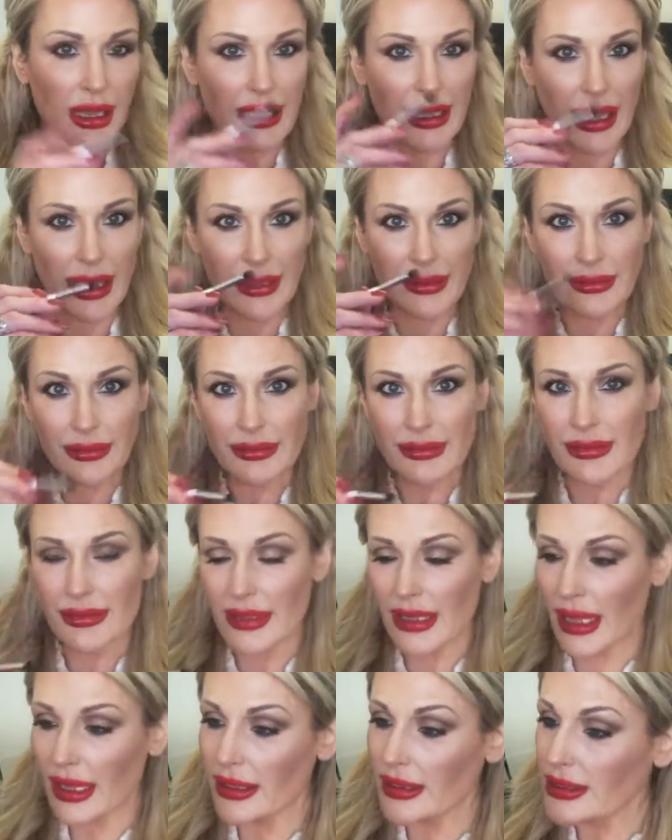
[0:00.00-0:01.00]
Again,
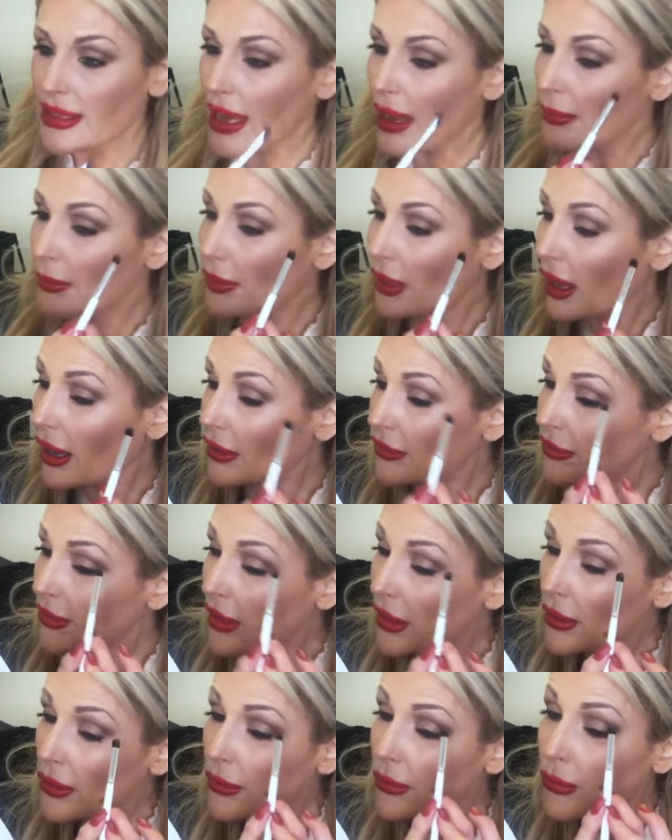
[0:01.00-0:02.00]
kind of tap it
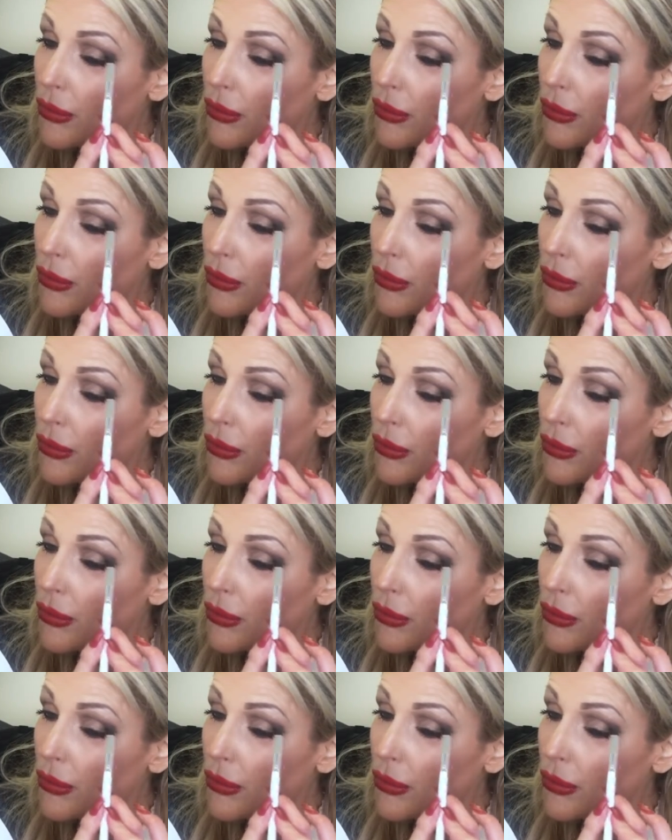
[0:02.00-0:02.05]
off.